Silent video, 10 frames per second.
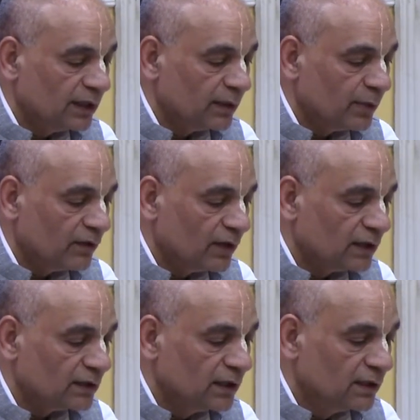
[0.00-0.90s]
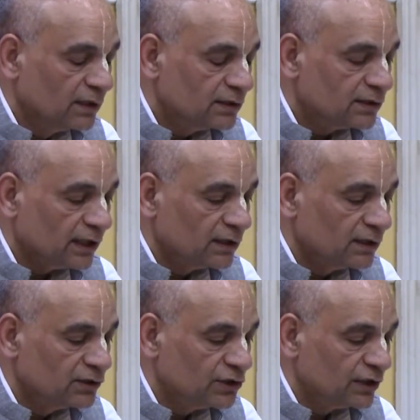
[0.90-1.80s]
and Bhagavan.
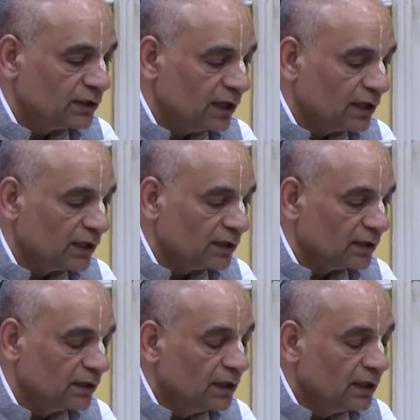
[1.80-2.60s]
Sat Chit Anand.